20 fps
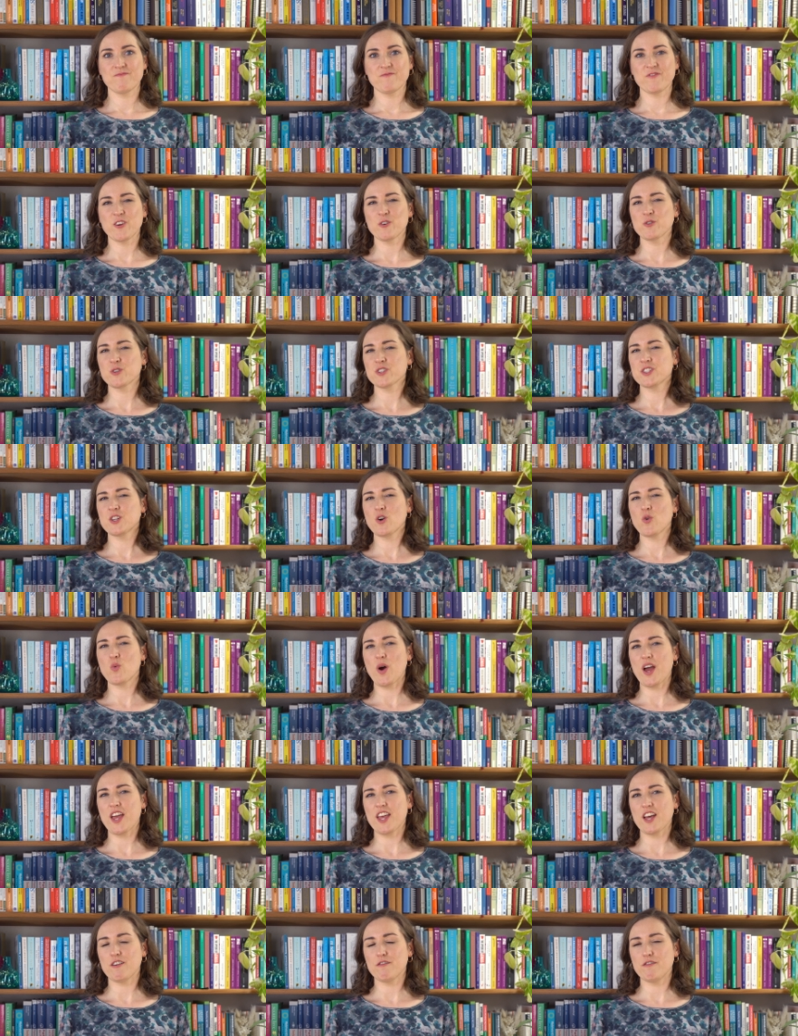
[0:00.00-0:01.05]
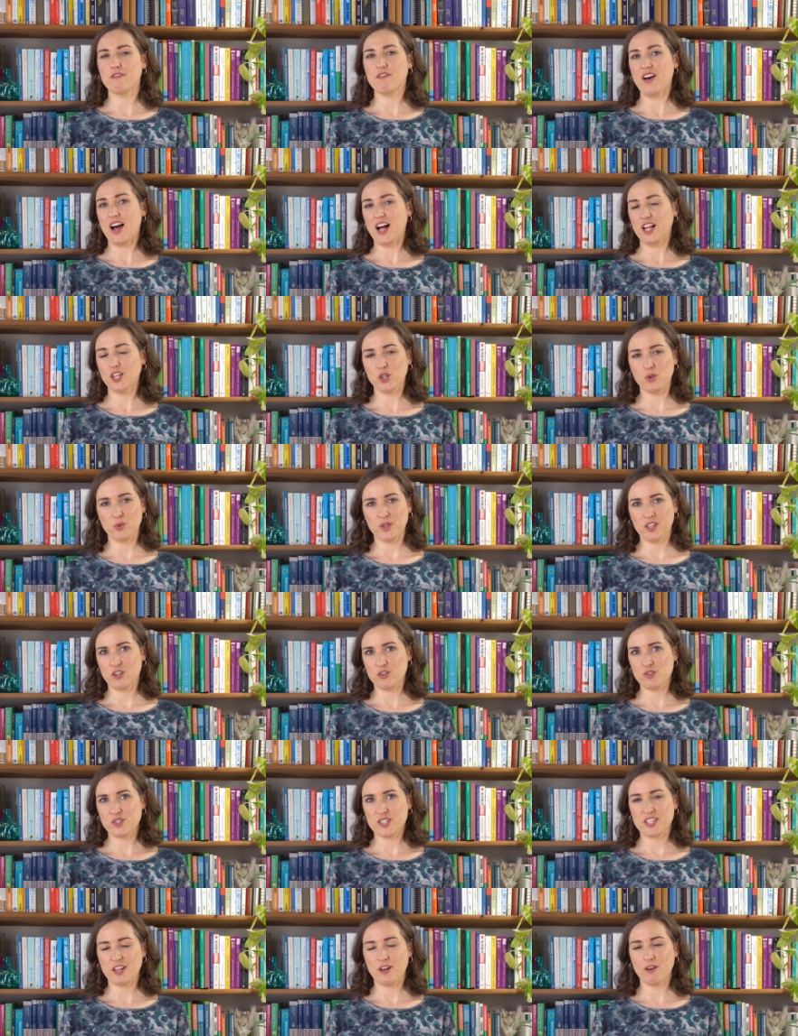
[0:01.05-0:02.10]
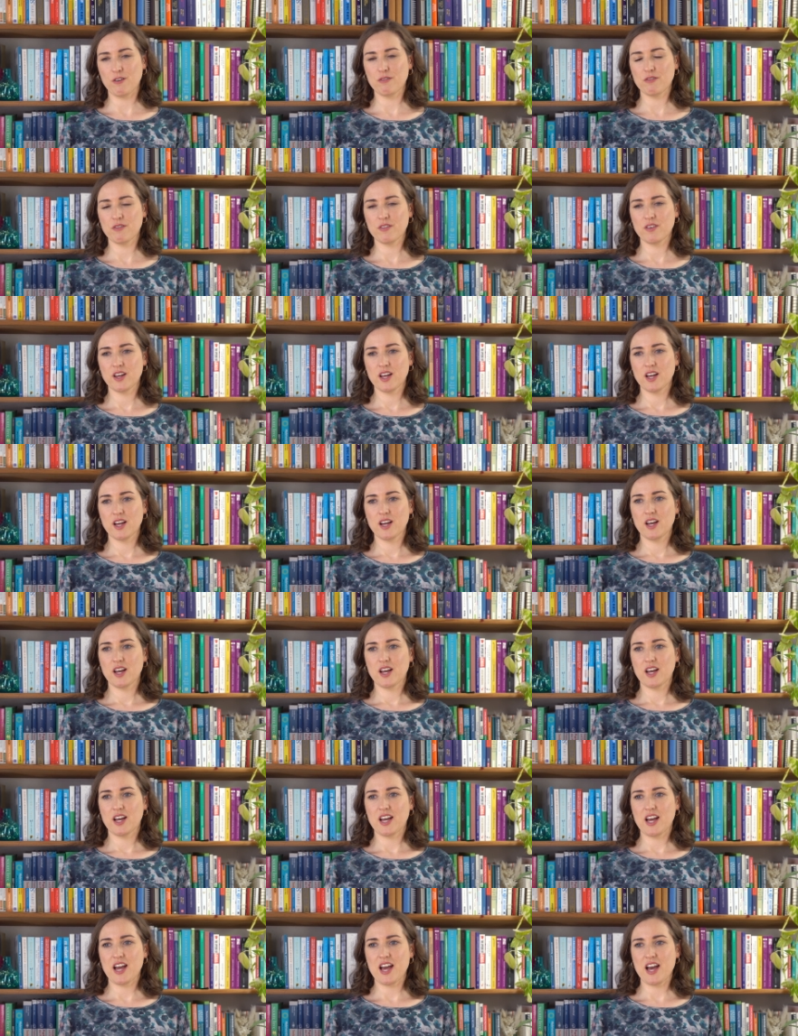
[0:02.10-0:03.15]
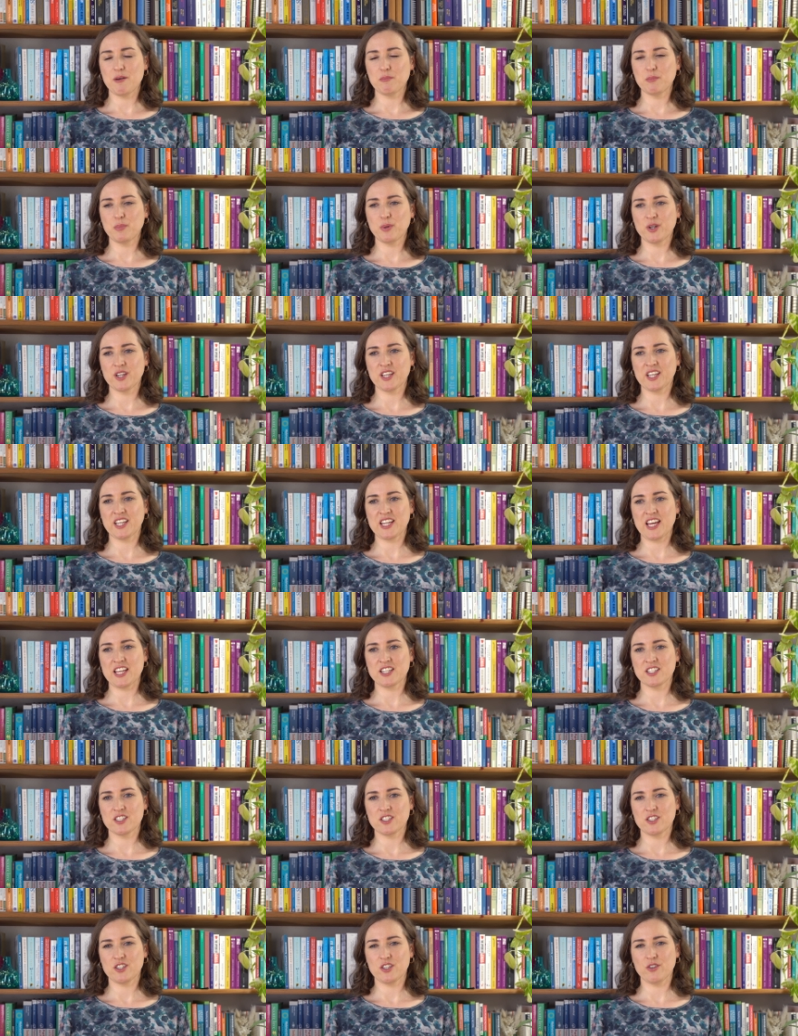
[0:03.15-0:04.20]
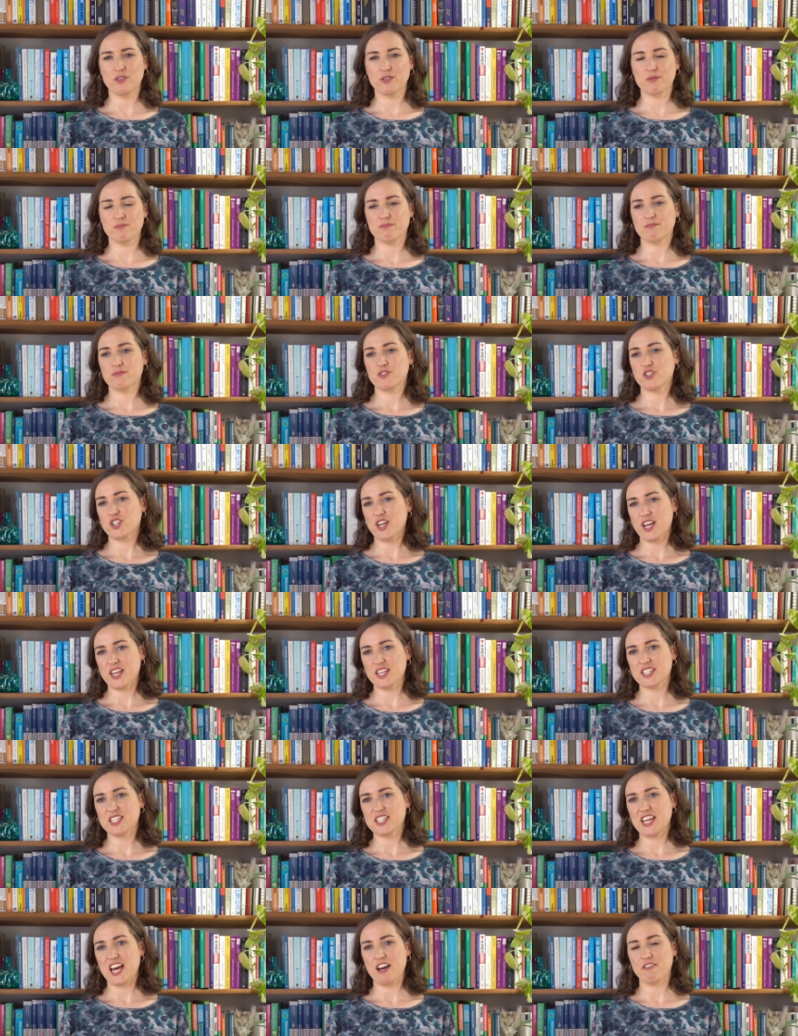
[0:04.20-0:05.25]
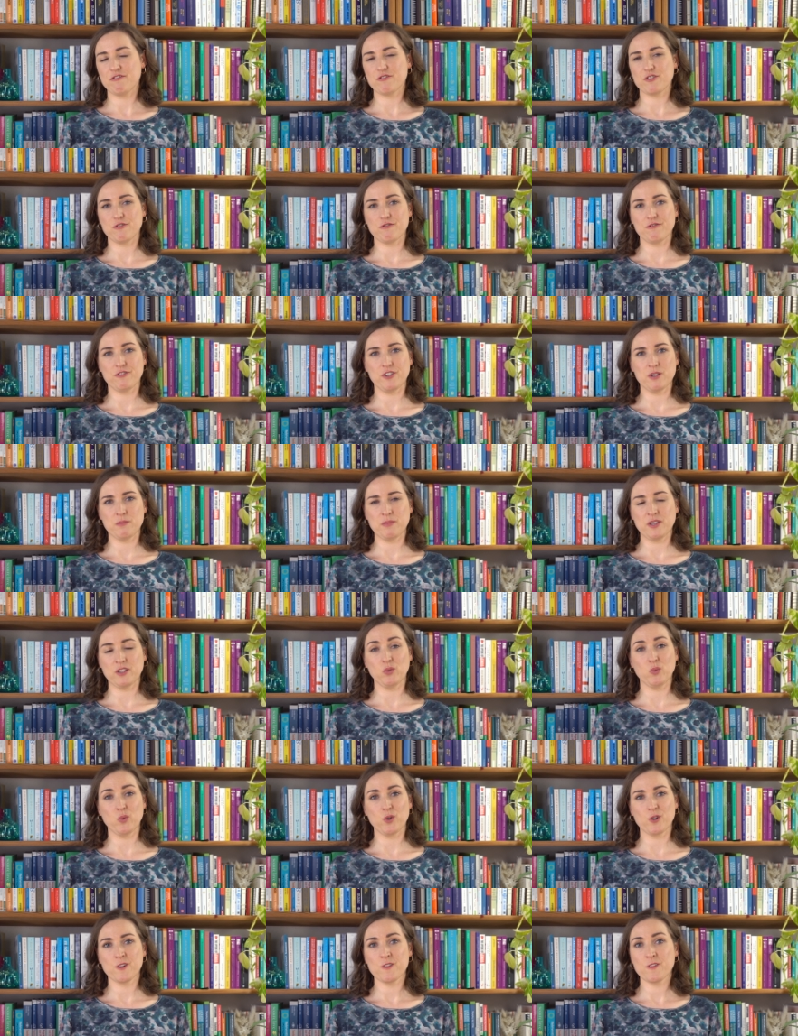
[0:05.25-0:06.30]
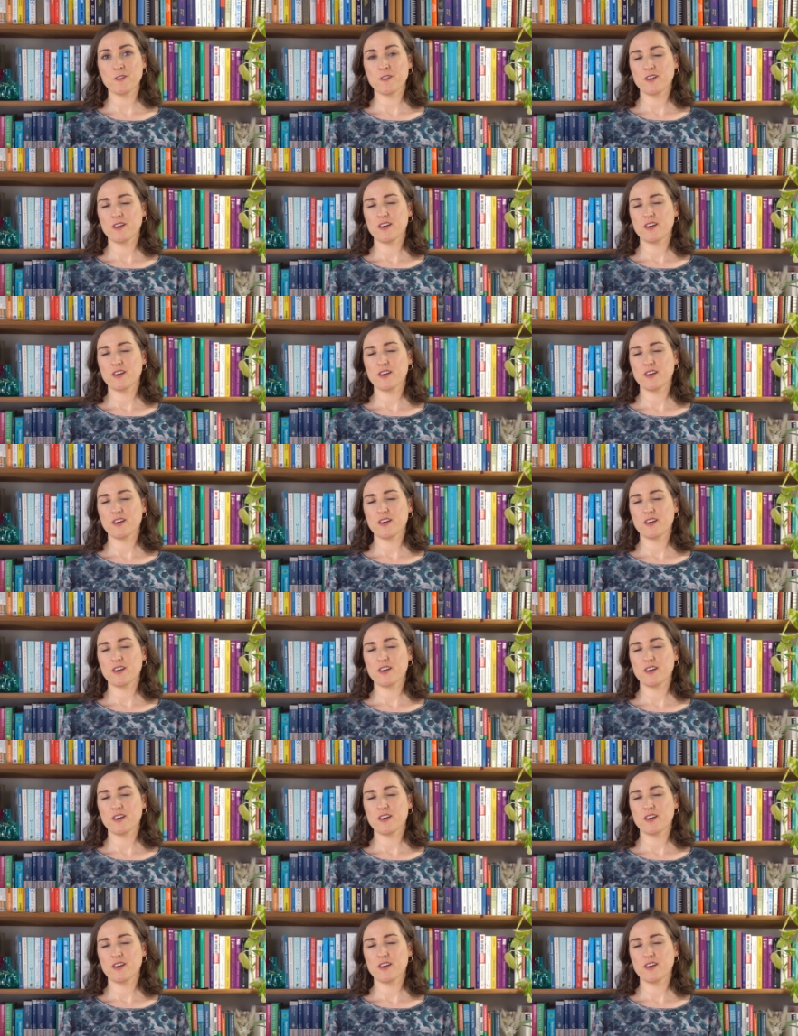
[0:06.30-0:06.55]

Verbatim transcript: There is no way of valuing yourself and putting an end to your chase after fundamental worth